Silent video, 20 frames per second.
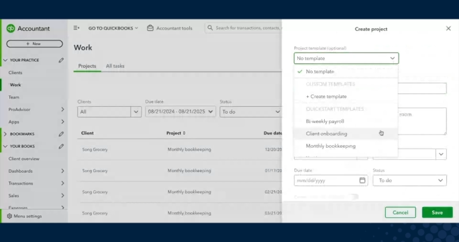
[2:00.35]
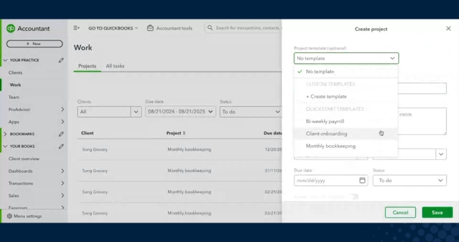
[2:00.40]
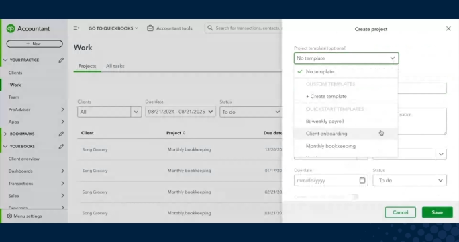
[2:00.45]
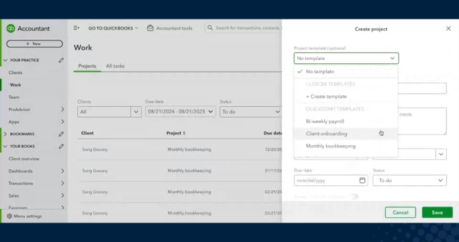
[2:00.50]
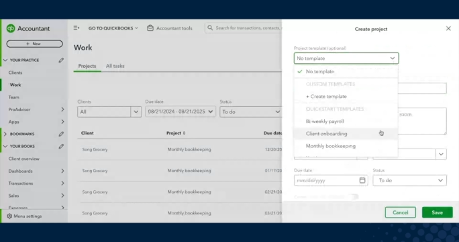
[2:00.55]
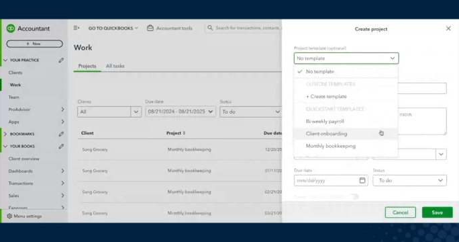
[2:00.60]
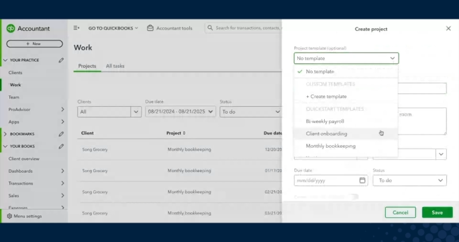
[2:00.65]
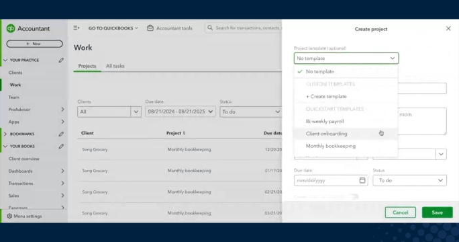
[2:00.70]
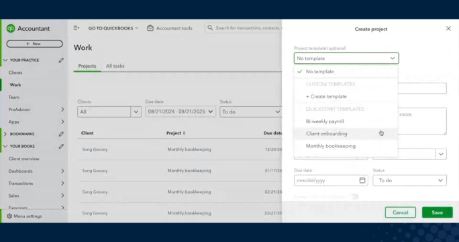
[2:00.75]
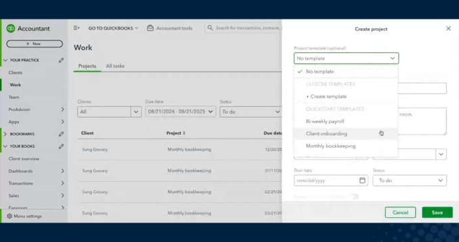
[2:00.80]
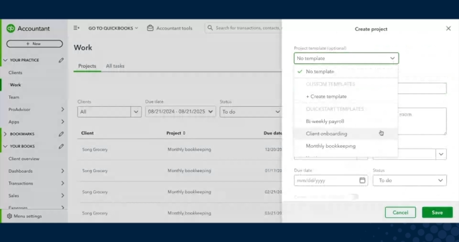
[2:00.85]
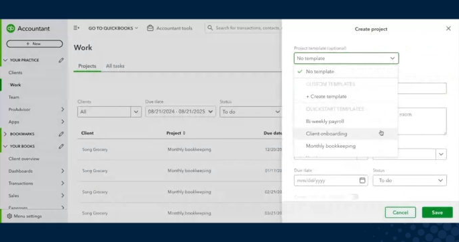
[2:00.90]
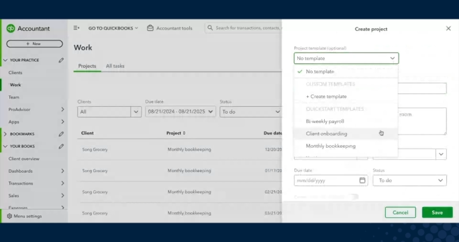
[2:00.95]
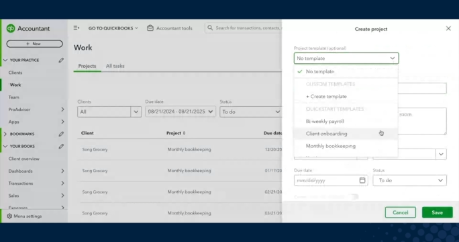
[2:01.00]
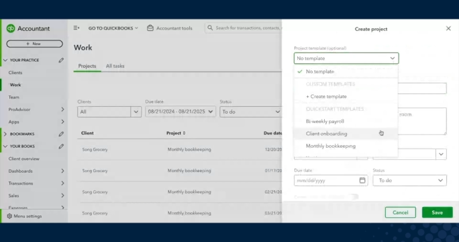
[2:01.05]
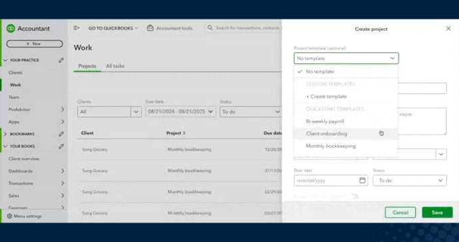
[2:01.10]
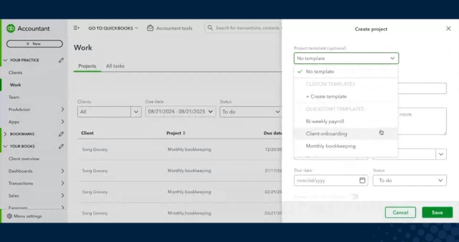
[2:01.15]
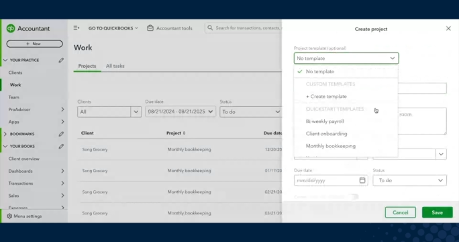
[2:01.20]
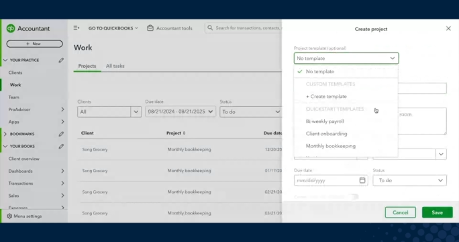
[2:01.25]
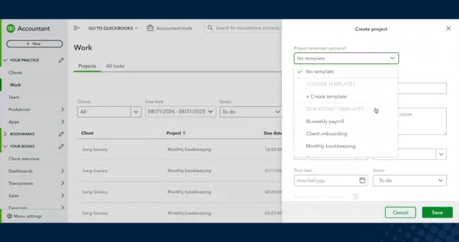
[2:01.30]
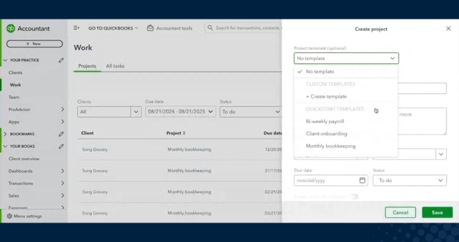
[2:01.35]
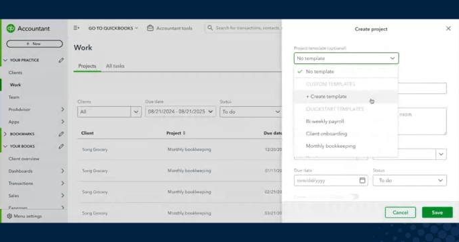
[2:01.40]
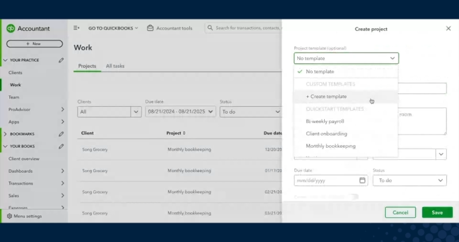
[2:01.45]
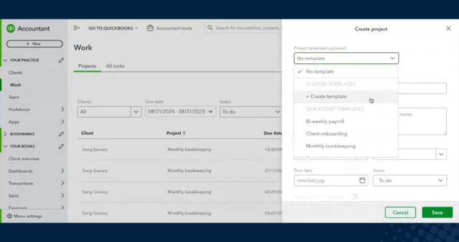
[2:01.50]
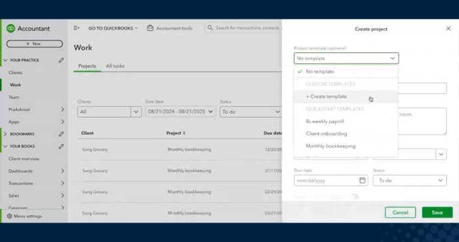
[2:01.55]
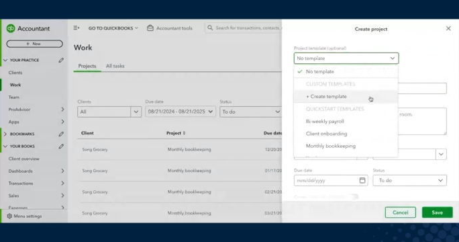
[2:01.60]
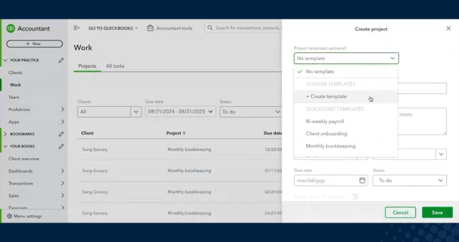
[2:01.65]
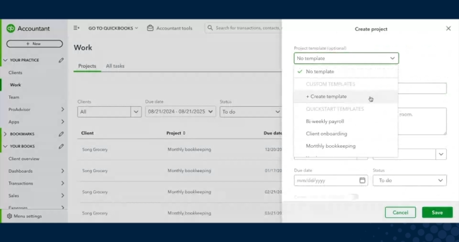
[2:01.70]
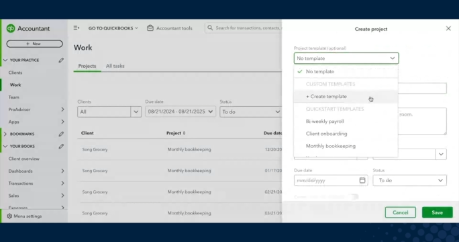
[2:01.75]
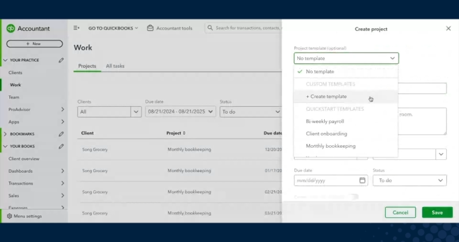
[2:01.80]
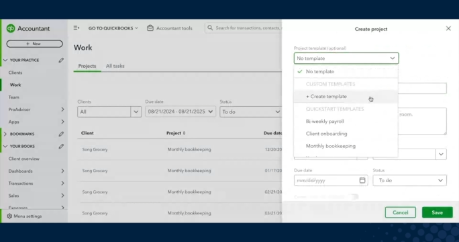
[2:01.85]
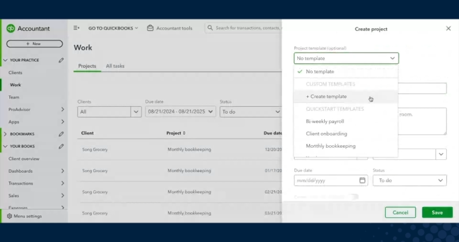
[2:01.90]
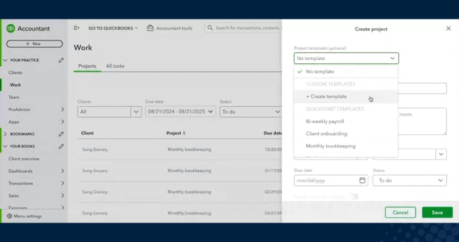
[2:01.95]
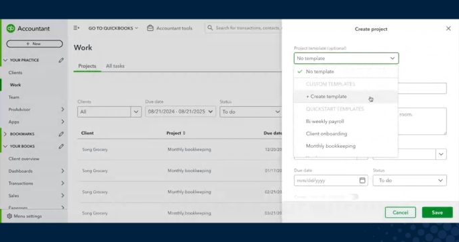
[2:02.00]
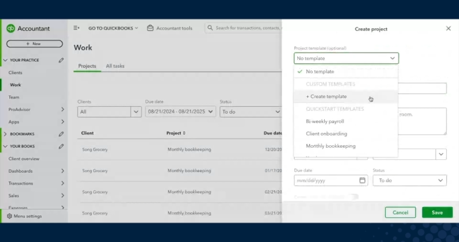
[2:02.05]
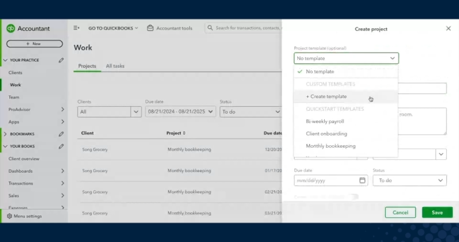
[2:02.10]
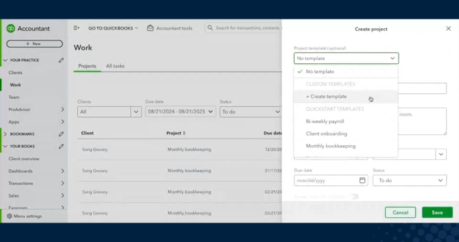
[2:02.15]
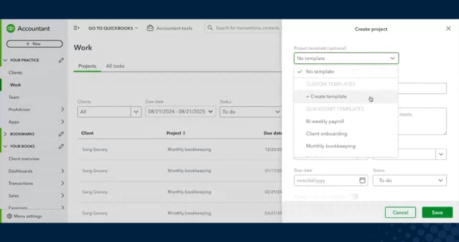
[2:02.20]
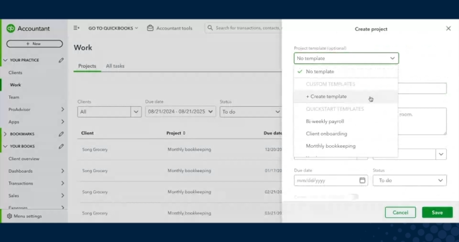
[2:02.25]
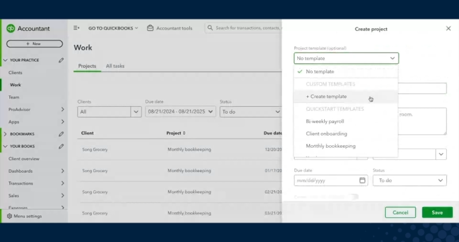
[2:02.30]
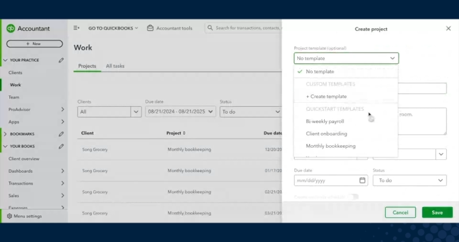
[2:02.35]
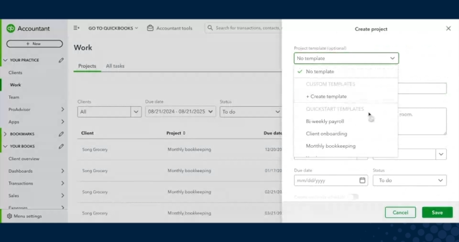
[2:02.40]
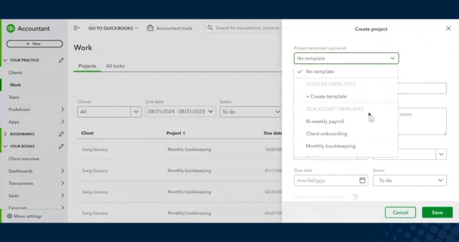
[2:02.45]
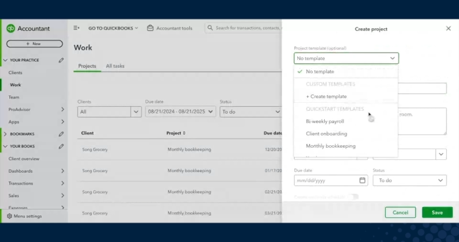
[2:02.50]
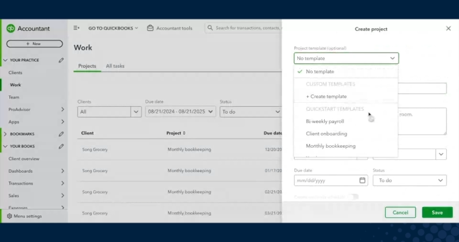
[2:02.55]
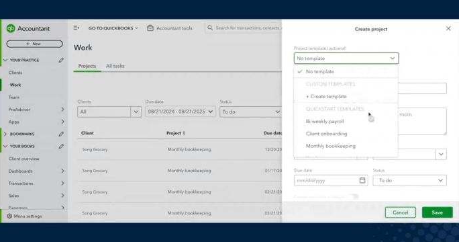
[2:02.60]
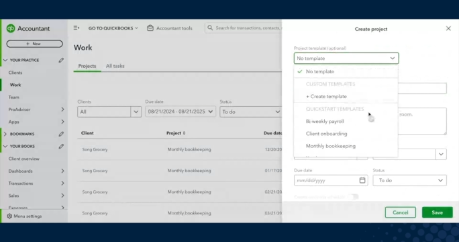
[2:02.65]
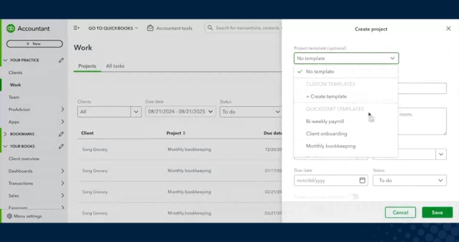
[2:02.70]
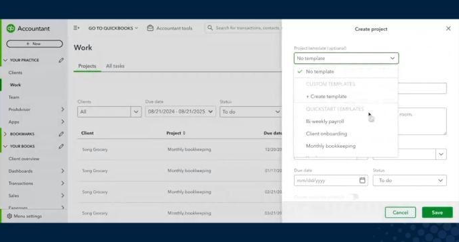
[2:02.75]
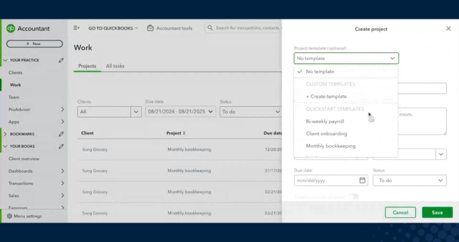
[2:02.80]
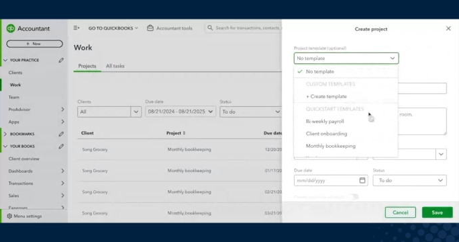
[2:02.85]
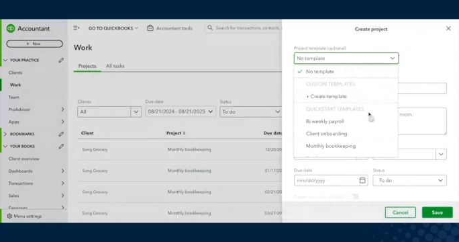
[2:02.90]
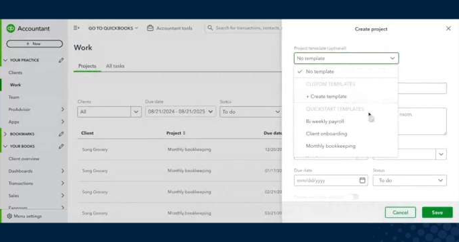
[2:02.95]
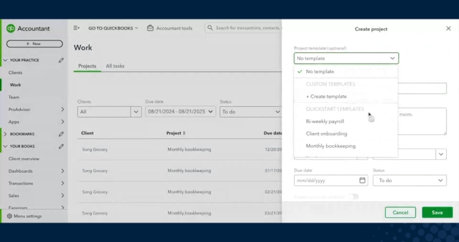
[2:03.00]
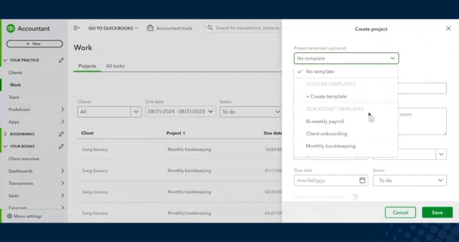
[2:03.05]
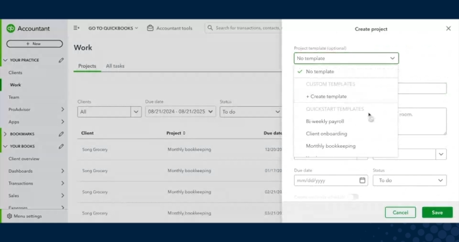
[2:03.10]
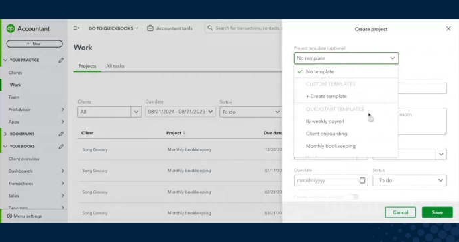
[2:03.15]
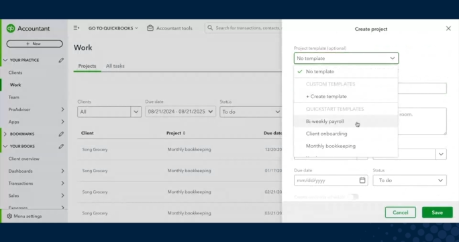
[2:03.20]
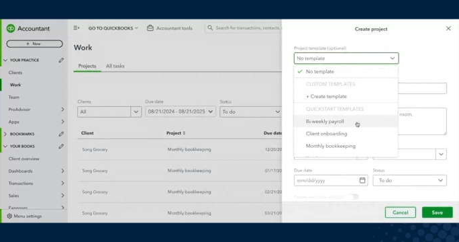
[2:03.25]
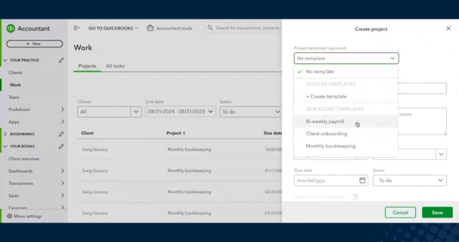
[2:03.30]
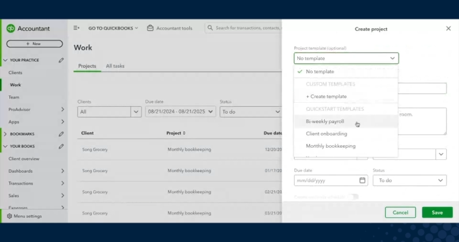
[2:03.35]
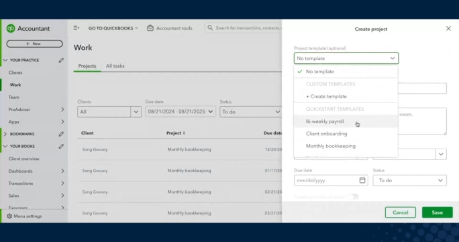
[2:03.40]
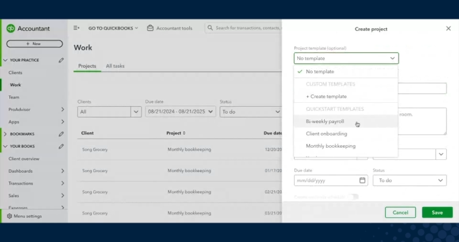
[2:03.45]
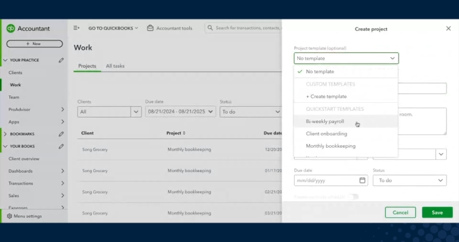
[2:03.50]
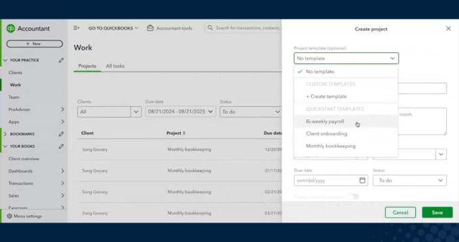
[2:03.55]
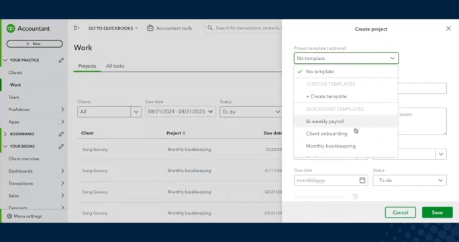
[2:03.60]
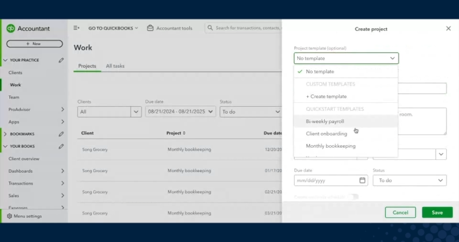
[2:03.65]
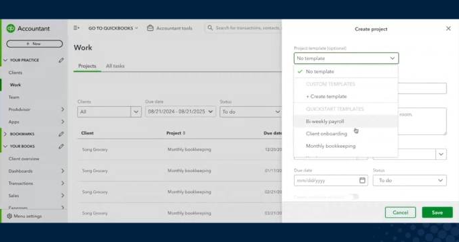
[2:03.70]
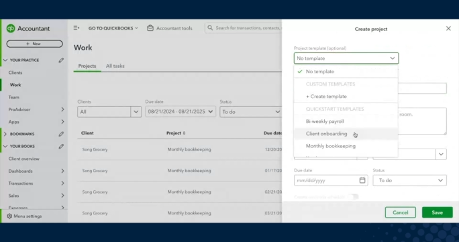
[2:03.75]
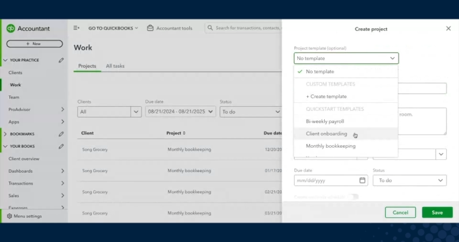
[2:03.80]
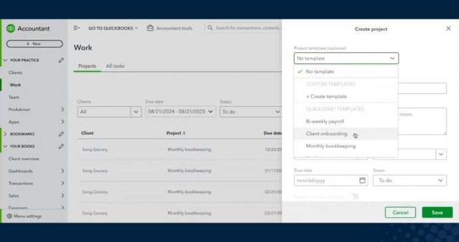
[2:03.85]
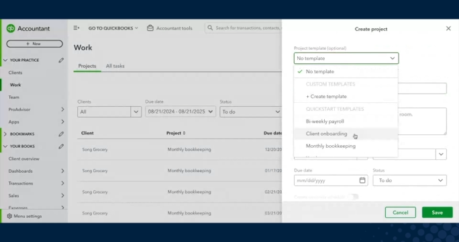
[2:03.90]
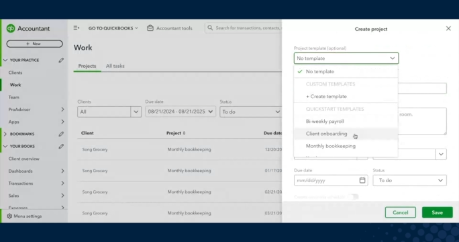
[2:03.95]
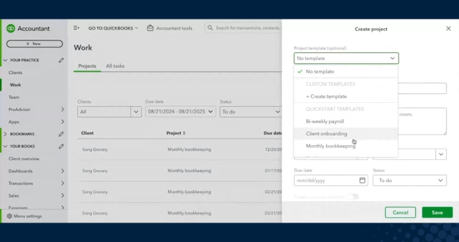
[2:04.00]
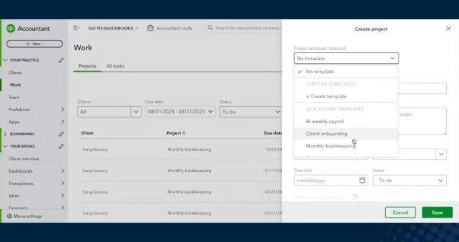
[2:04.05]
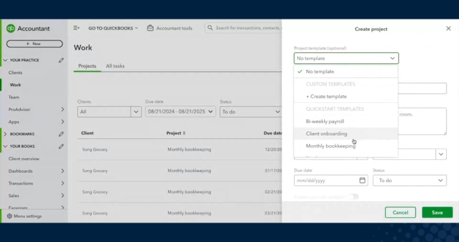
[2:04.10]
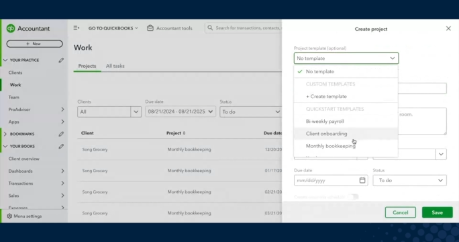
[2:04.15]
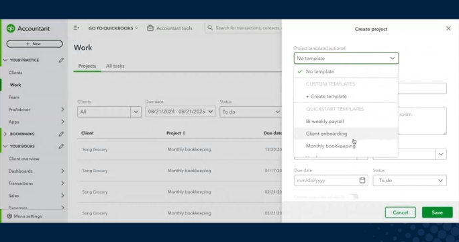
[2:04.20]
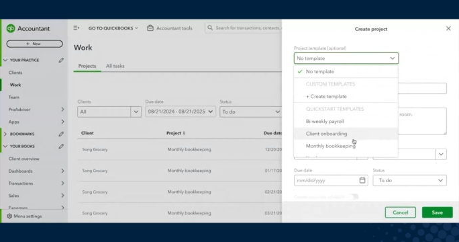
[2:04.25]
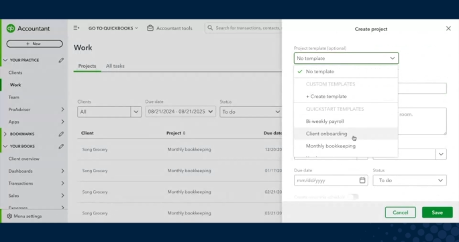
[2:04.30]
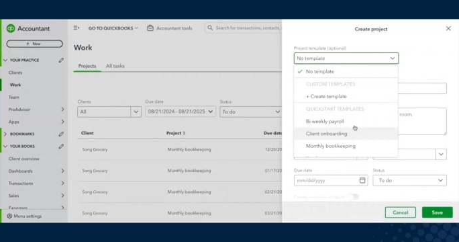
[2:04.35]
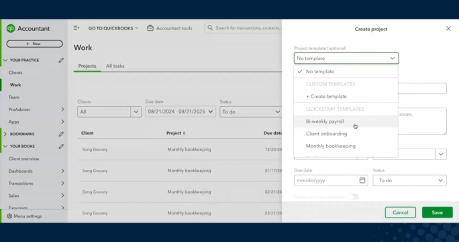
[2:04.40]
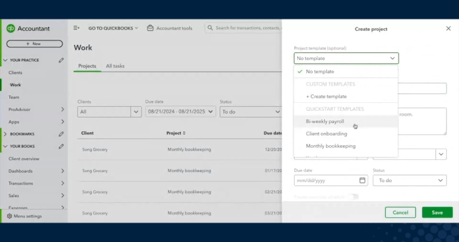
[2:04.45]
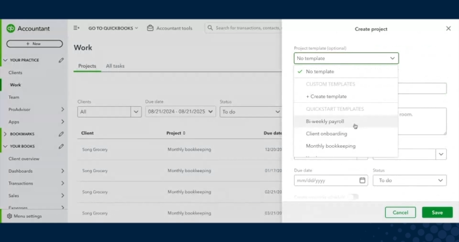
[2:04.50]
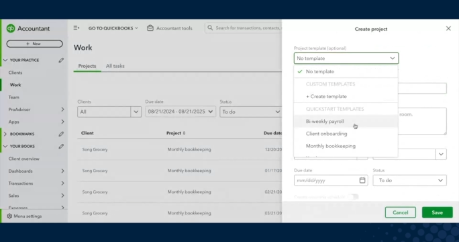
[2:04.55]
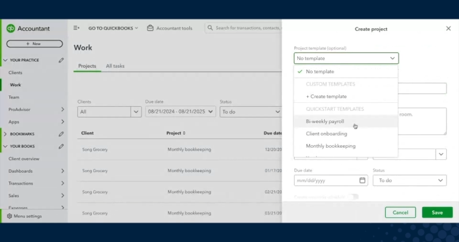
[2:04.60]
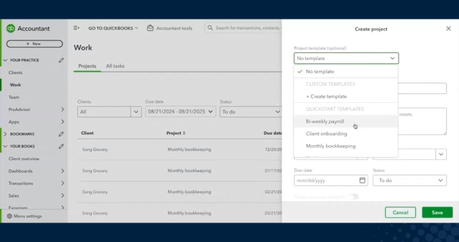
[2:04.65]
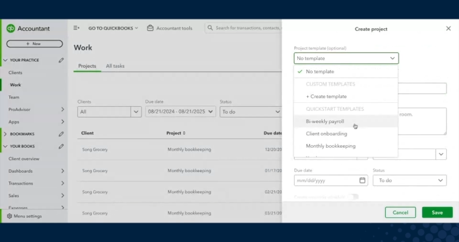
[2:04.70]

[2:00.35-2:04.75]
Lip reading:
[unreadable: no face in view]